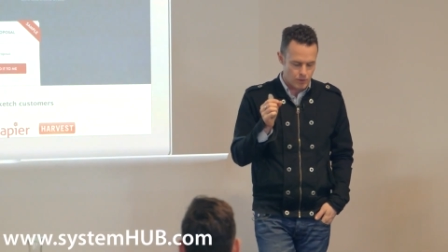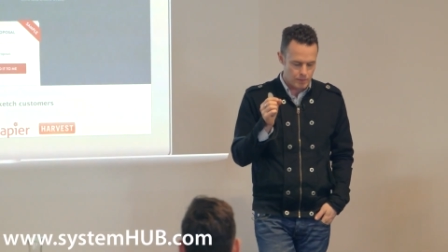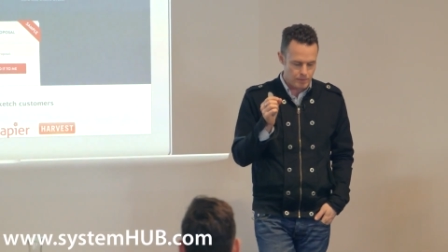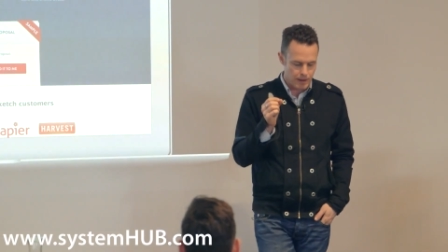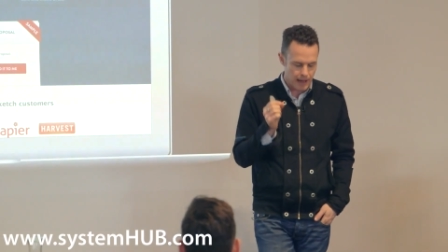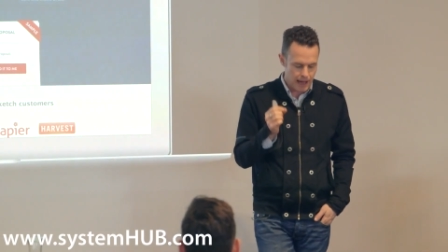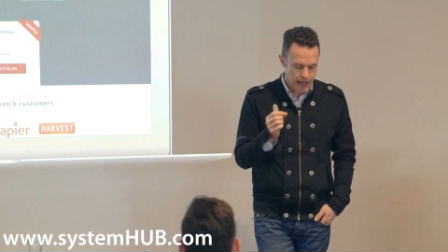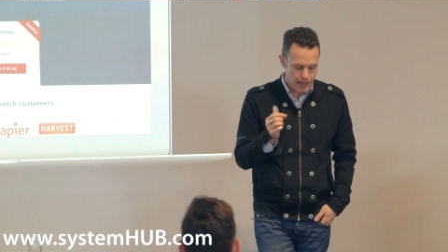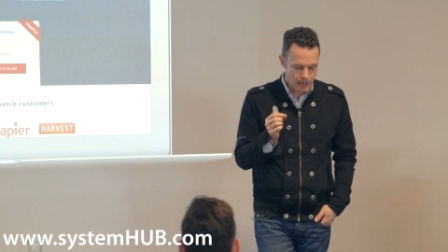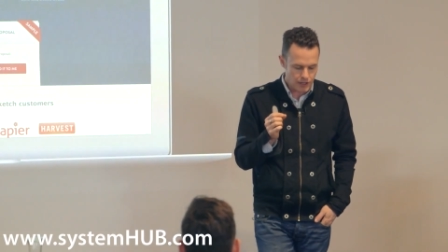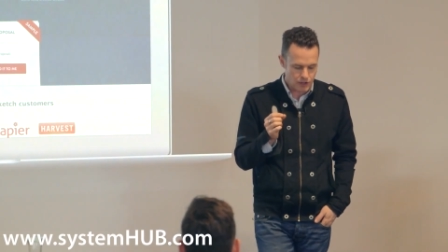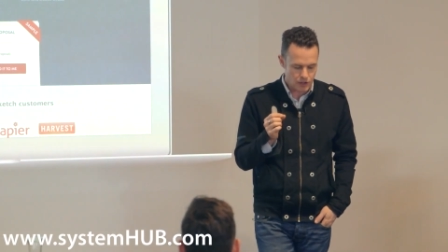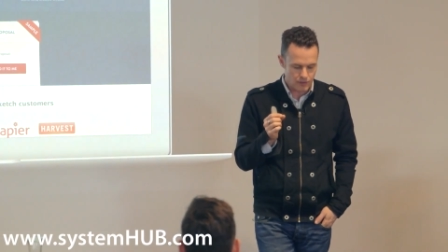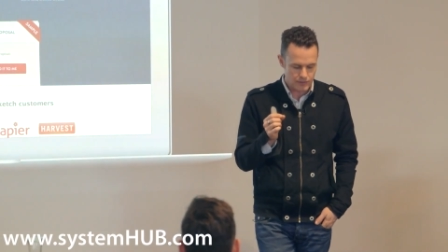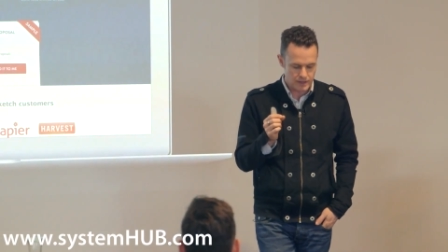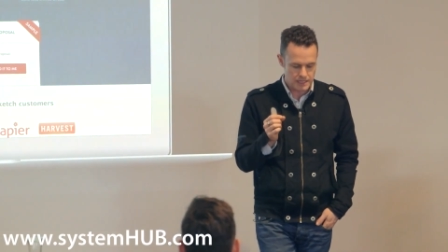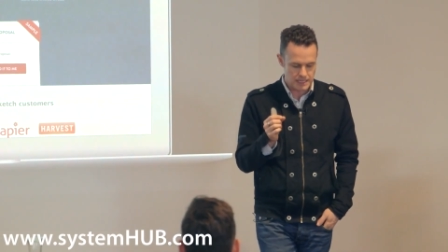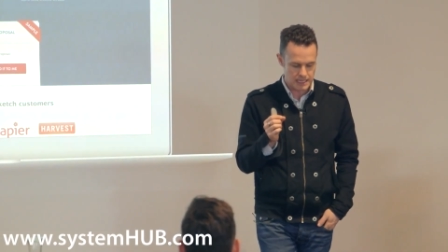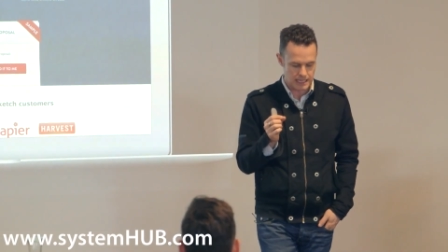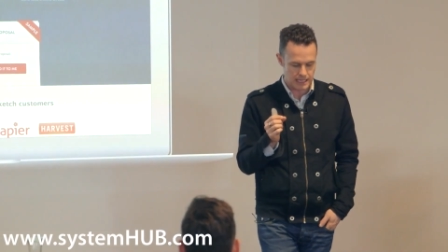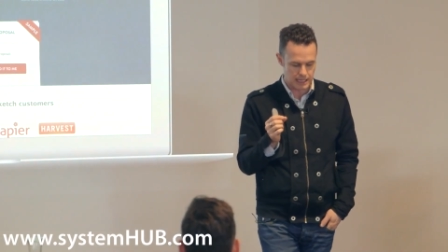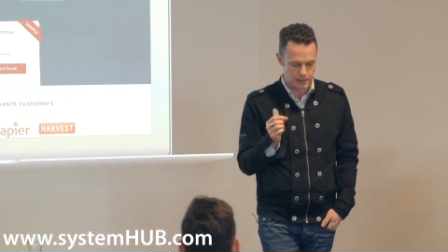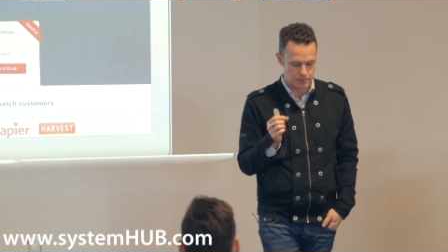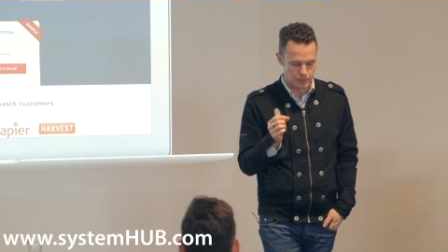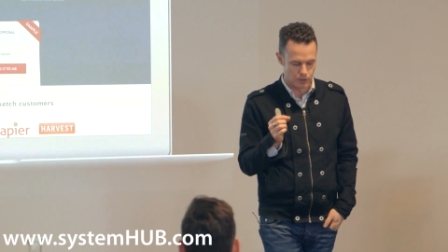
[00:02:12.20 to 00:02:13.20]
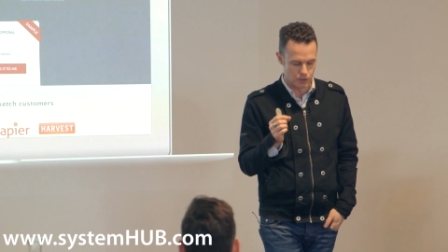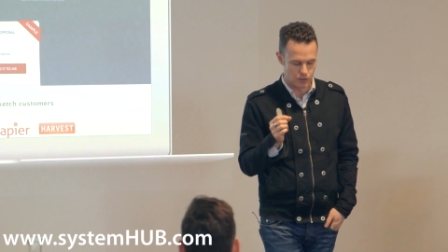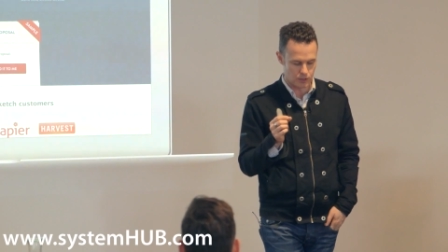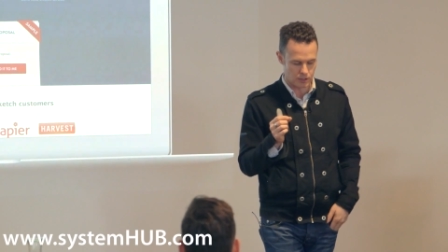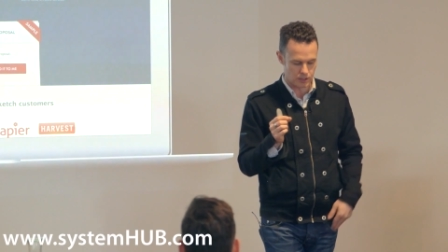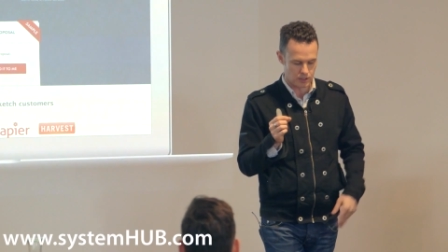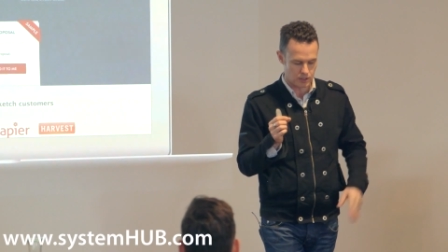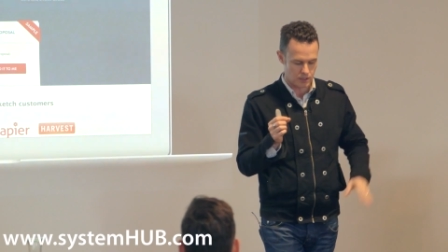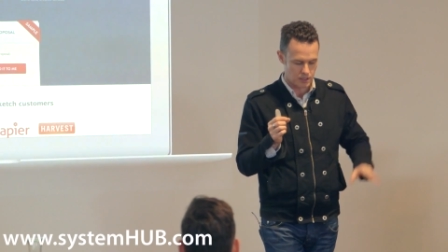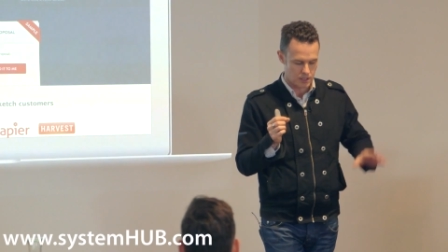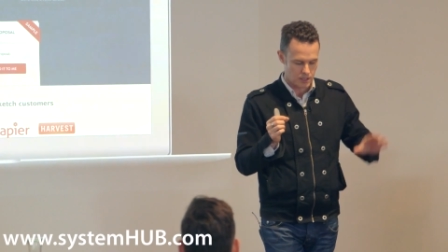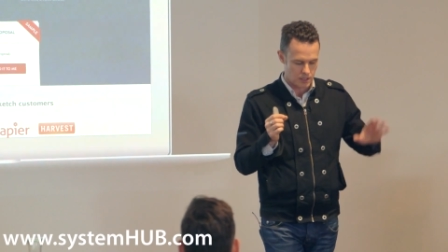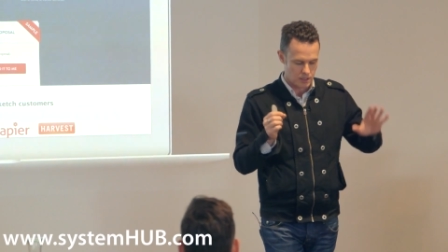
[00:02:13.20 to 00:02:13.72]
We partnered on this ebook,
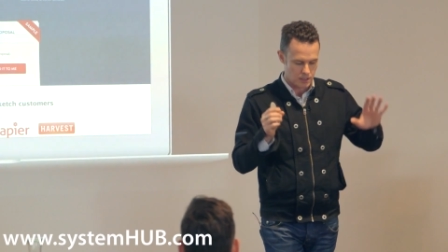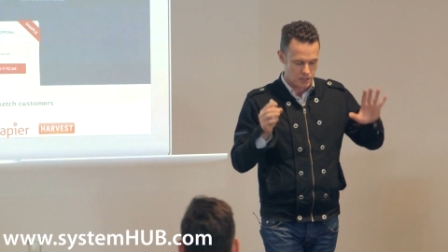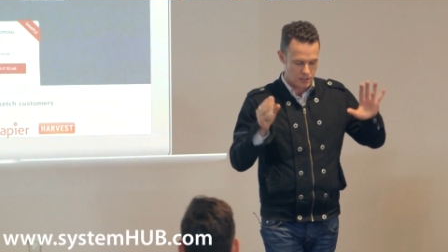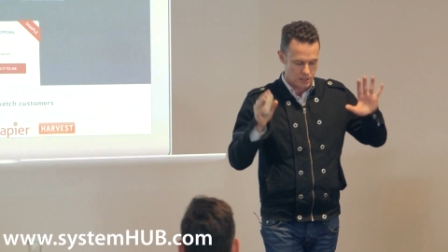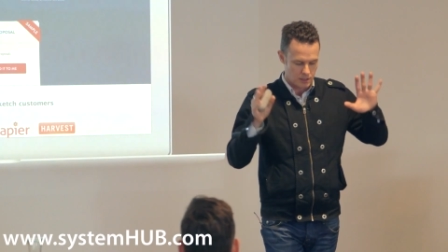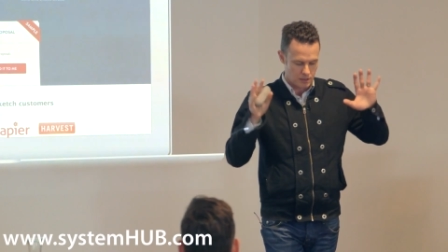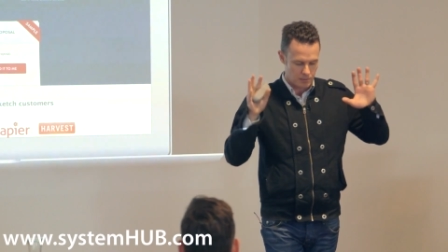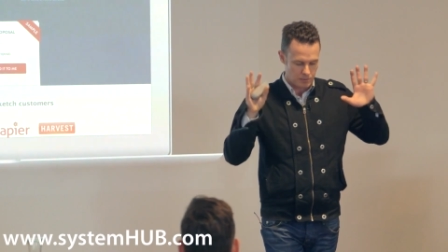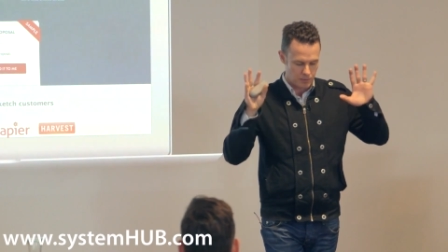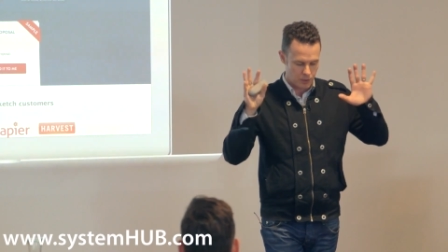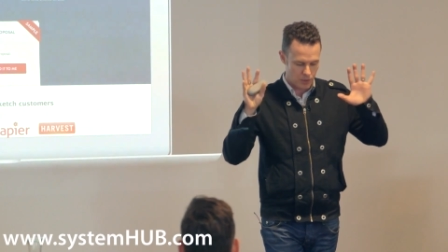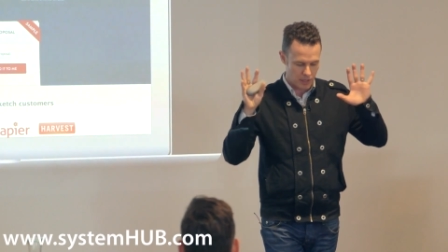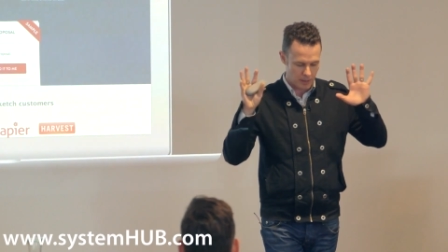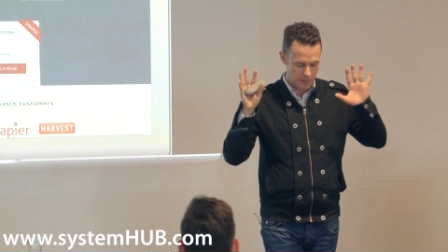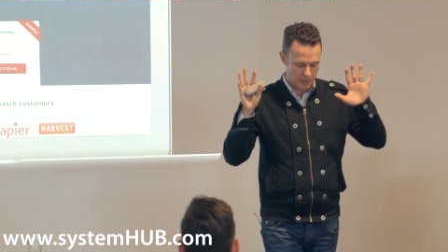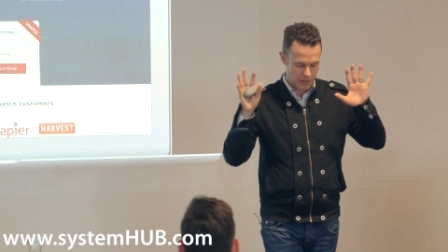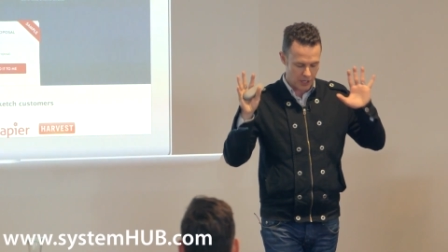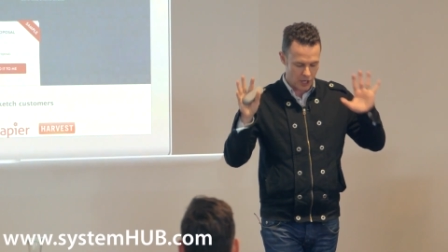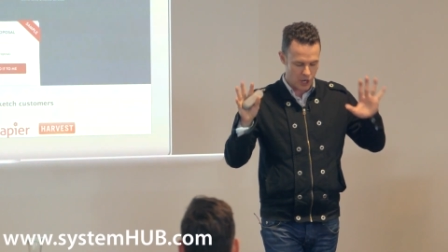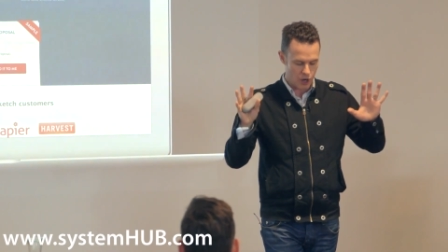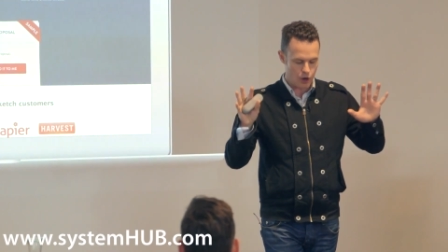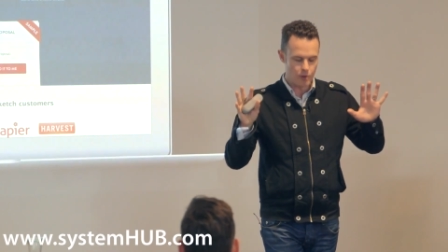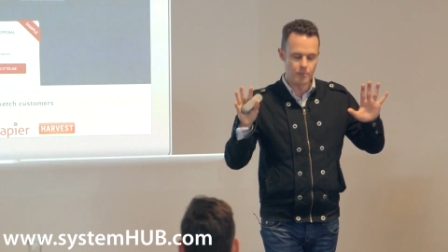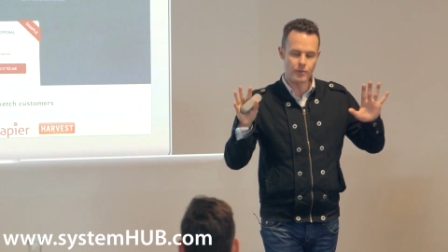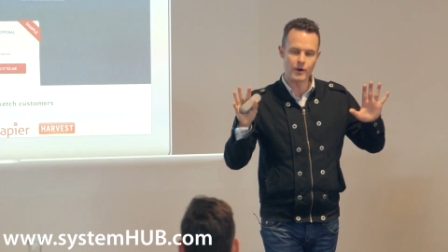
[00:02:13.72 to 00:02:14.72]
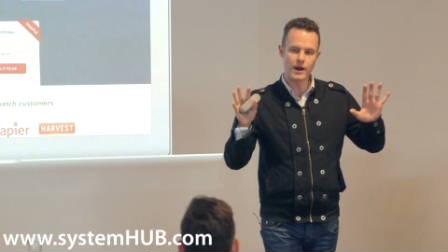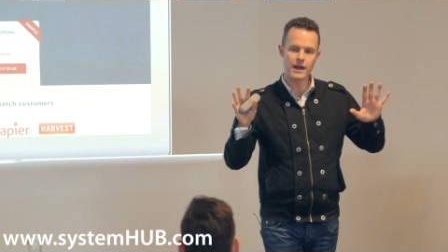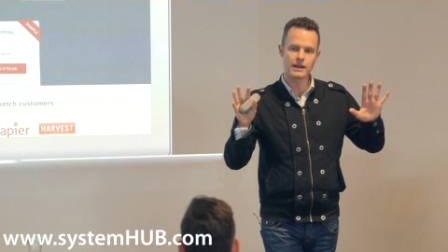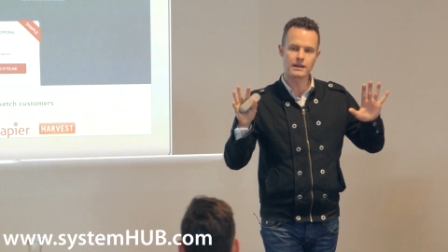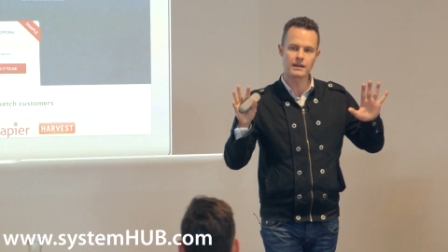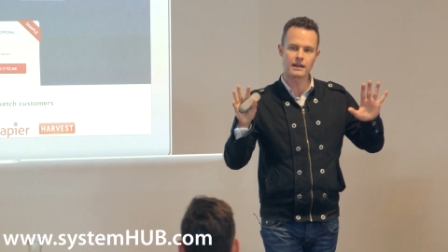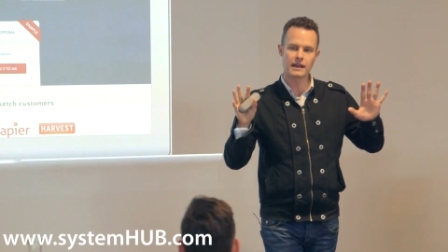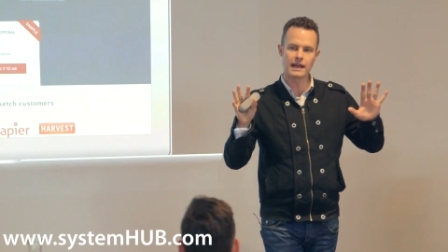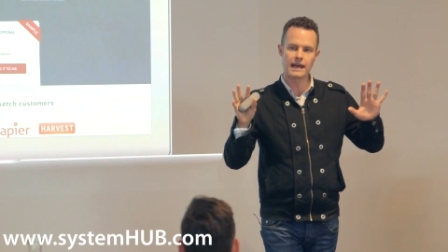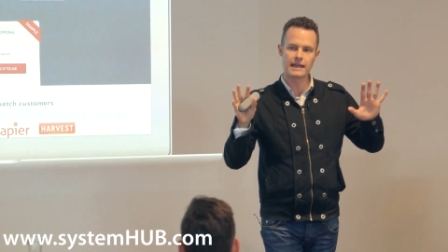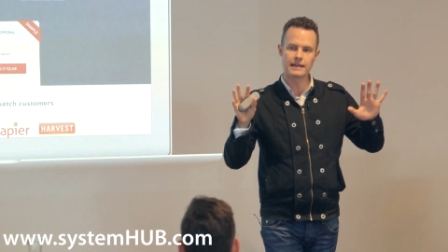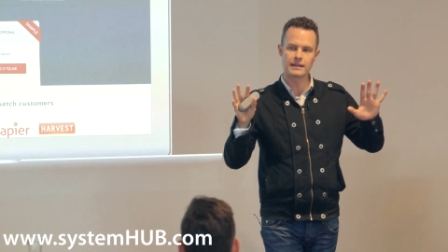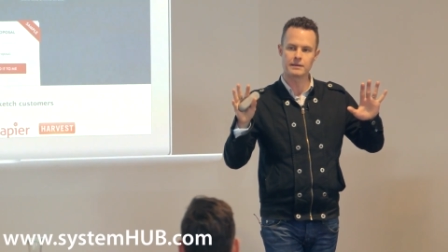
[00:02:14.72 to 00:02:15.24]
put up a
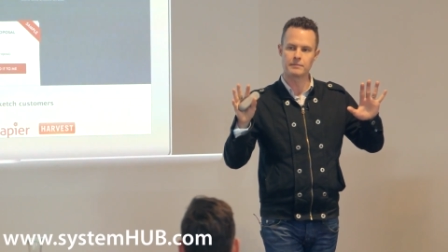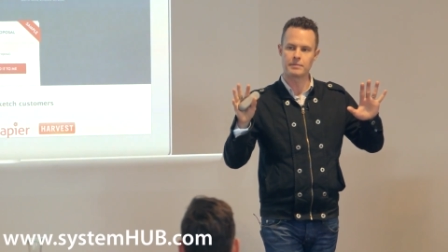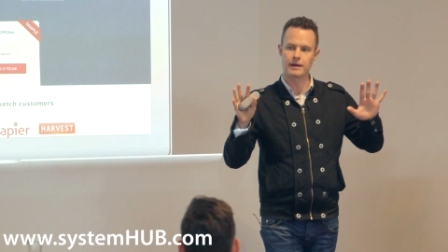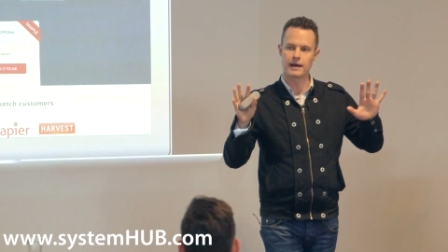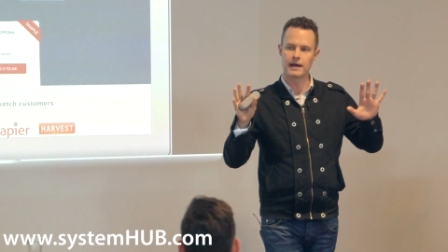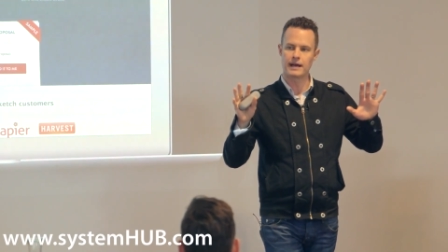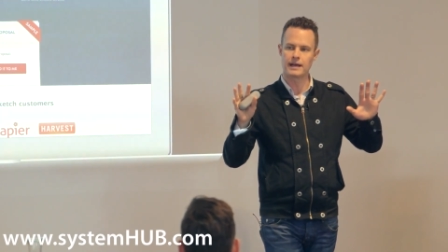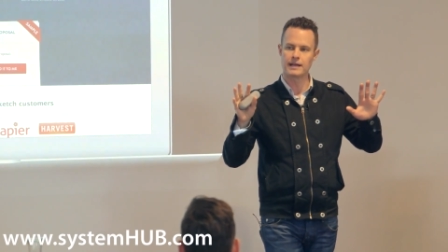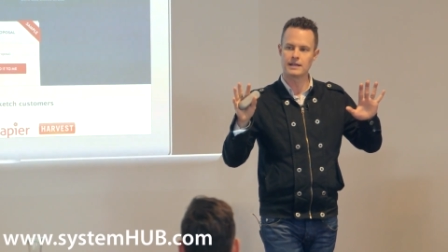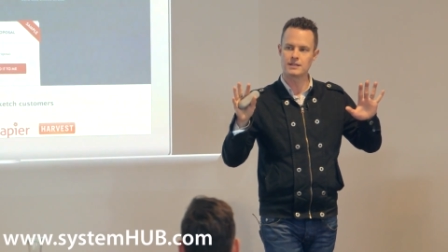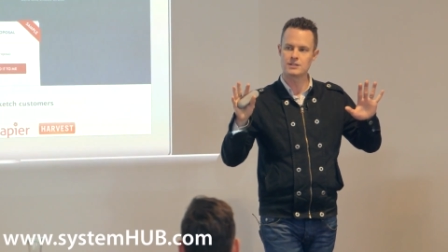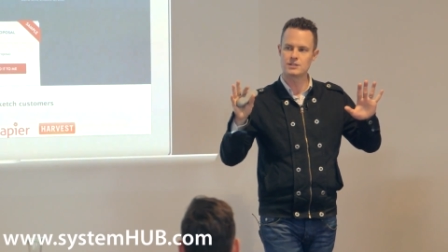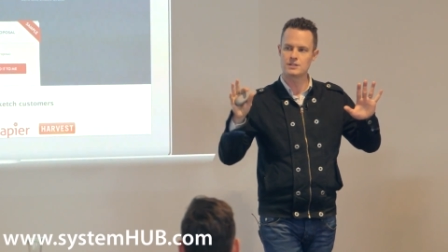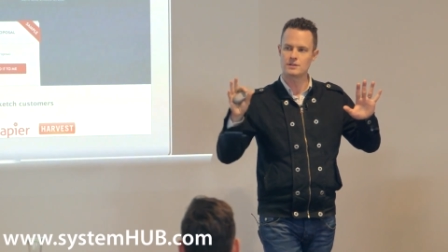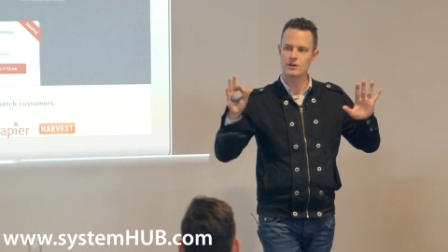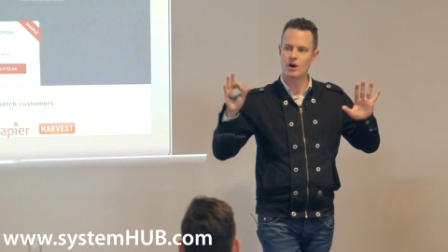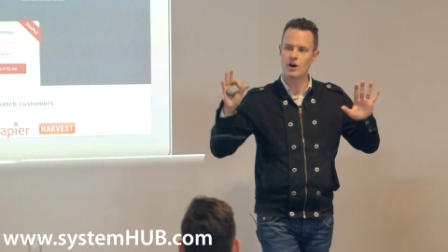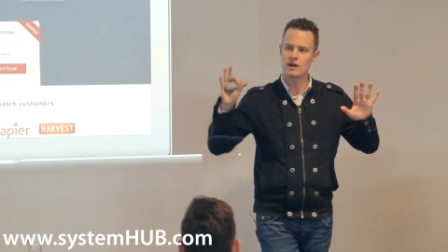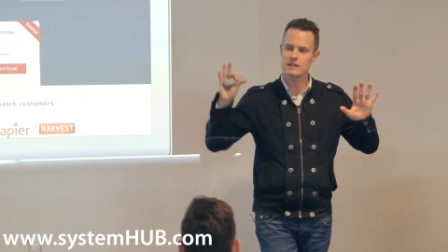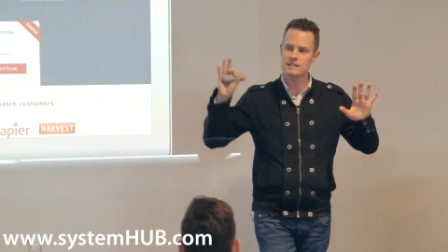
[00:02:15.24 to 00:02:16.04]
co-branded landing page.